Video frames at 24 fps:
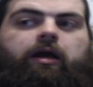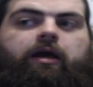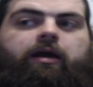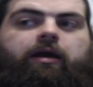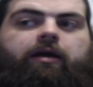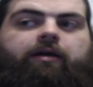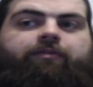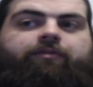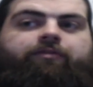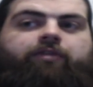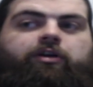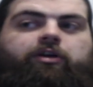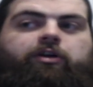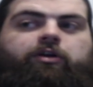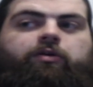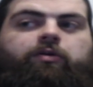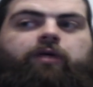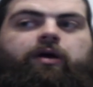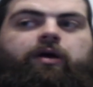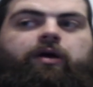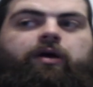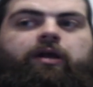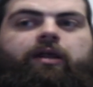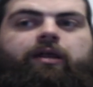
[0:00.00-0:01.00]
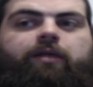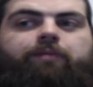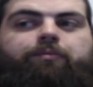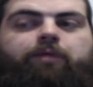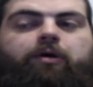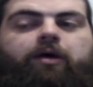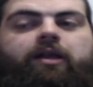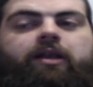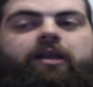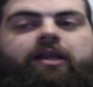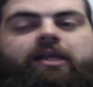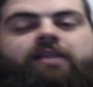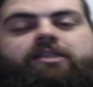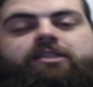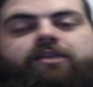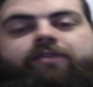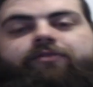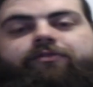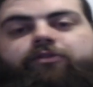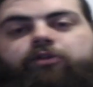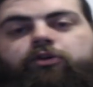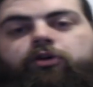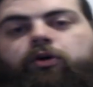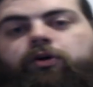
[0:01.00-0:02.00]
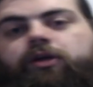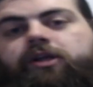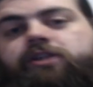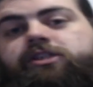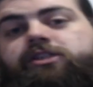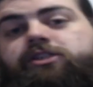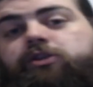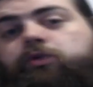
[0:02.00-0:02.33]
But at least if your audience